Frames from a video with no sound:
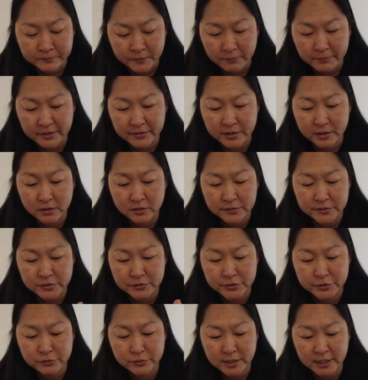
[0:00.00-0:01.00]
but they also
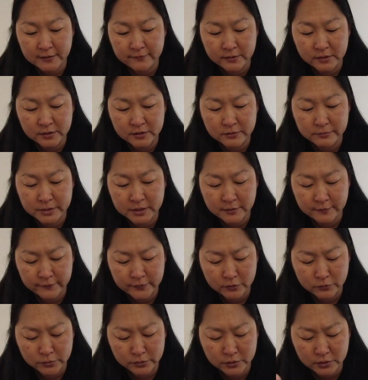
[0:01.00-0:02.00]
do have a little bit of
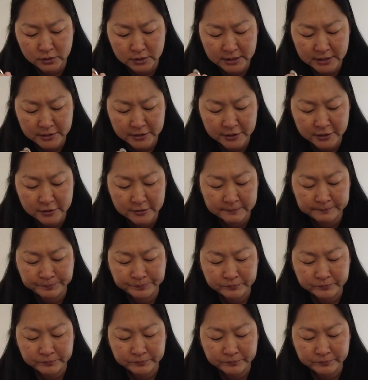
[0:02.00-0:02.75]
arugula in here